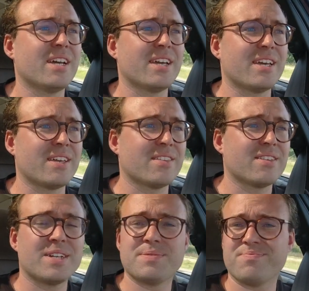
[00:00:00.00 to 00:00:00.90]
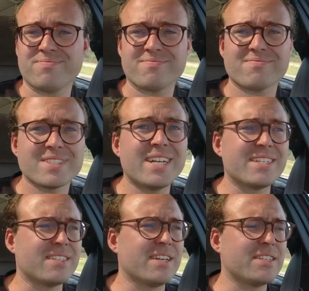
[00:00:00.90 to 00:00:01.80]
And
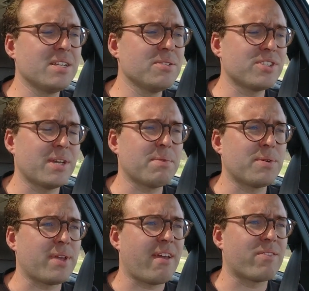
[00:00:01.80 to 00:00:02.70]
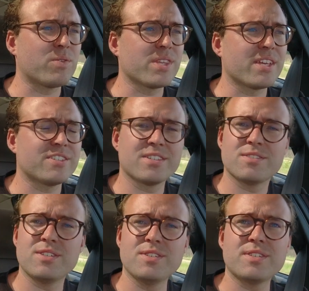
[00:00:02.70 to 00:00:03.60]
it's a little shame that we haven't really had a
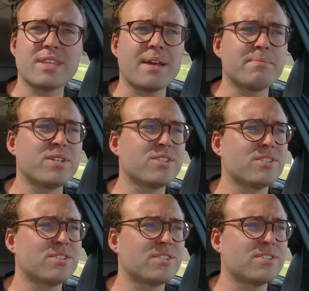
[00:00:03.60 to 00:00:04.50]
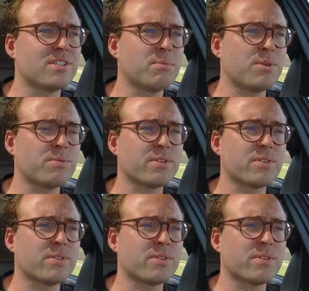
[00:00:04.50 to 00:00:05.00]
chance to use it that much during the summer.